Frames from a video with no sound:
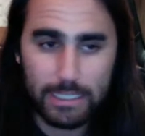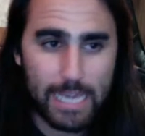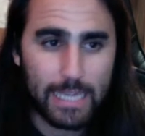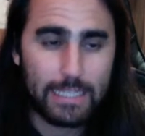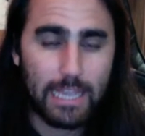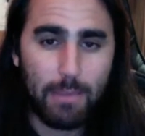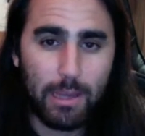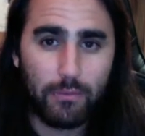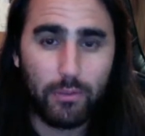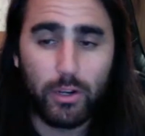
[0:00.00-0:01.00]
taking time
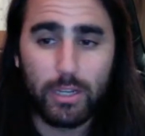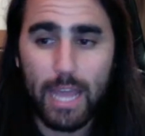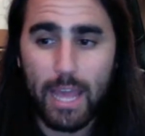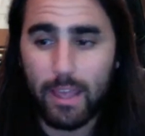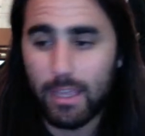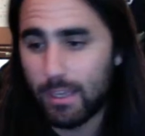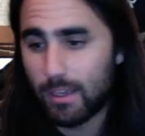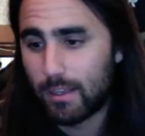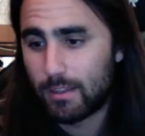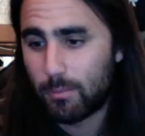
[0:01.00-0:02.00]
out of your day
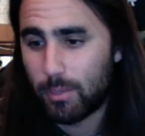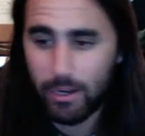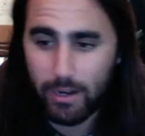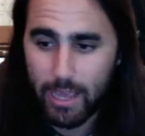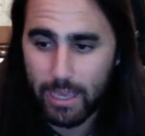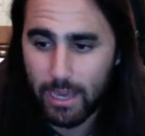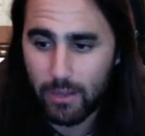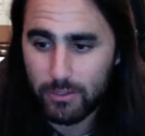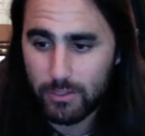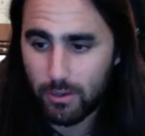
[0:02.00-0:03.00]
to be here and hang
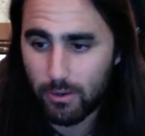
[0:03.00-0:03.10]
out. So,